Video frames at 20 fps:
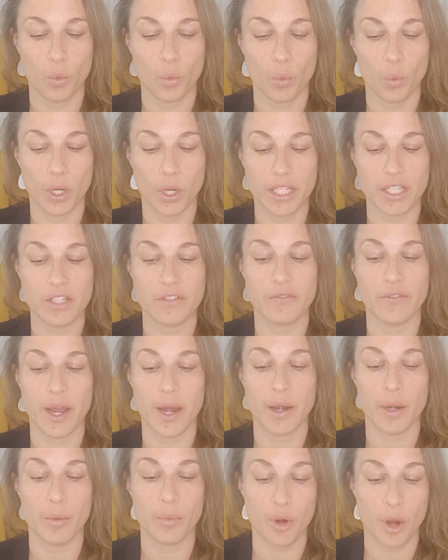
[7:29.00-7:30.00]
what is
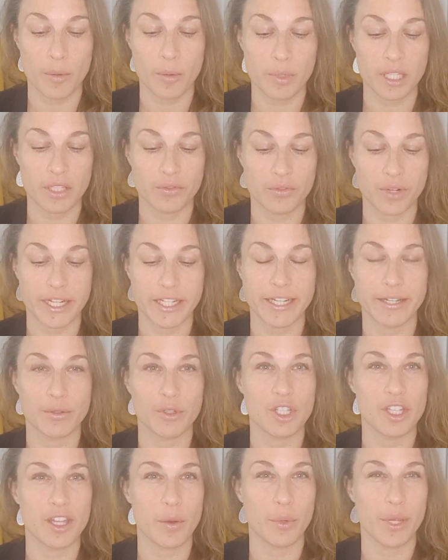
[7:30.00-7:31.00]
very prominent right now
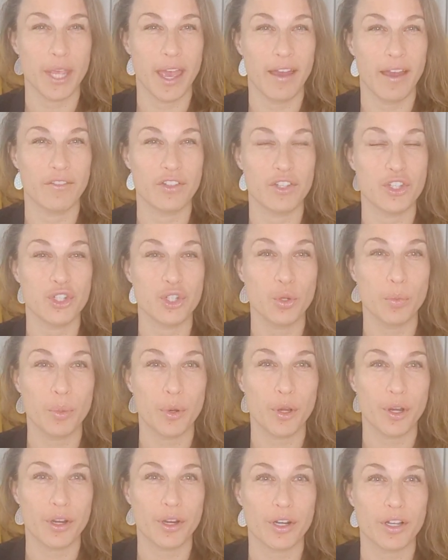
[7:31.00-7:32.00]
is that we have
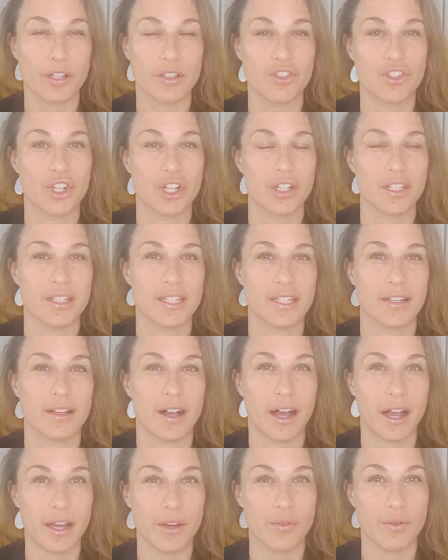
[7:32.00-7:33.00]
Jupiter conjuncting
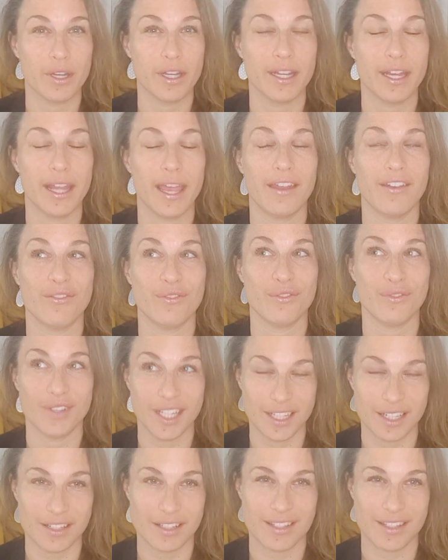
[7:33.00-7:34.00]
Chiron and
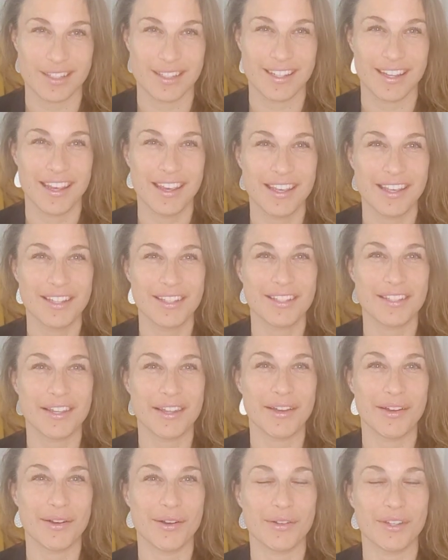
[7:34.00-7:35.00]
Venus.
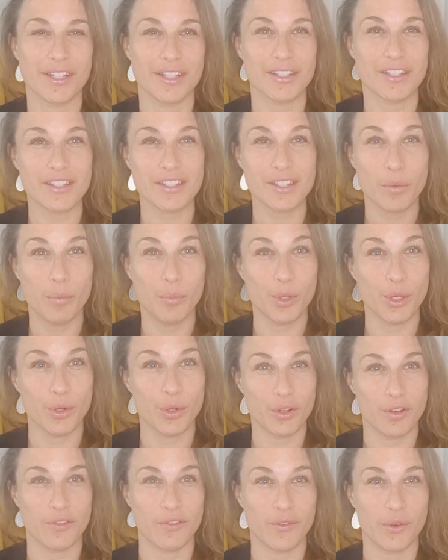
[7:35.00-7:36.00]
So this is a
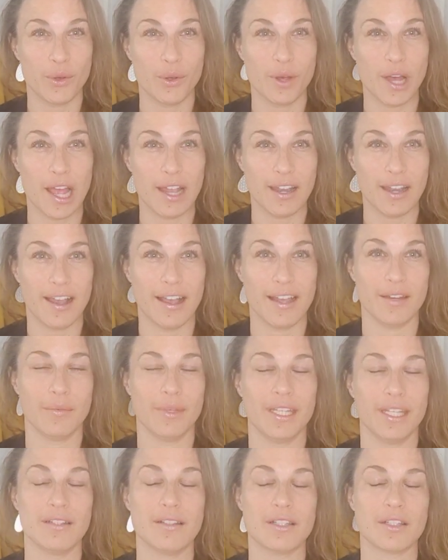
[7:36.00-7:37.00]
beautiful
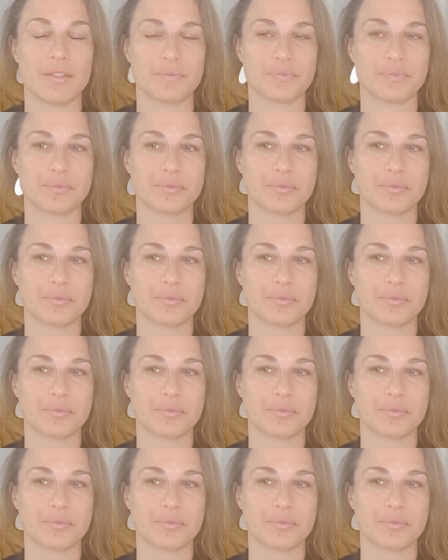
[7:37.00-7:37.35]
alignment